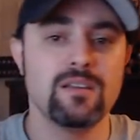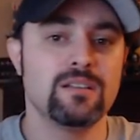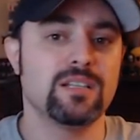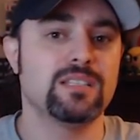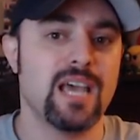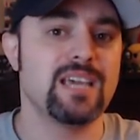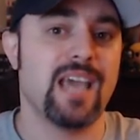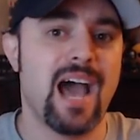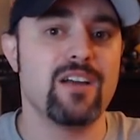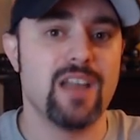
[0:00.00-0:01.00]
to take
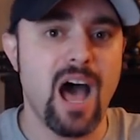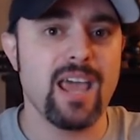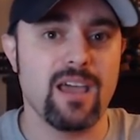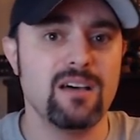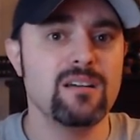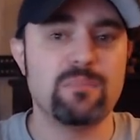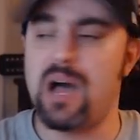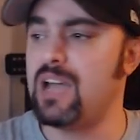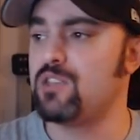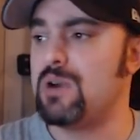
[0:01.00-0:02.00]
out Nia
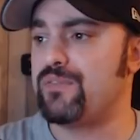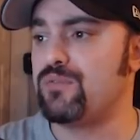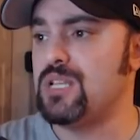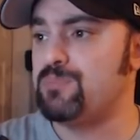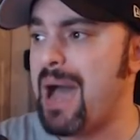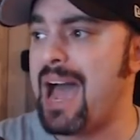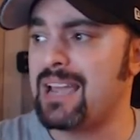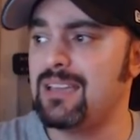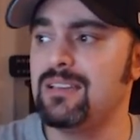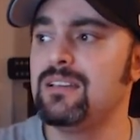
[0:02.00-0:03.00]
behind the referee's
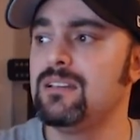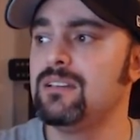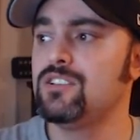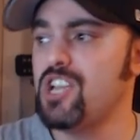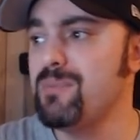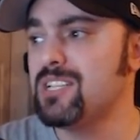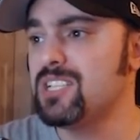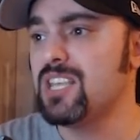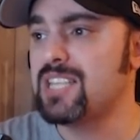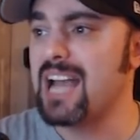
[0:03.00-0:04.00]
back. She misses
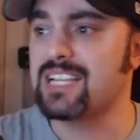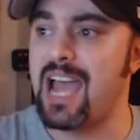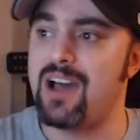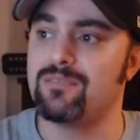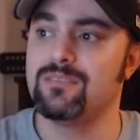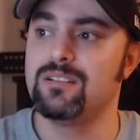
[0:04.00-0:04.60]
the 10 count.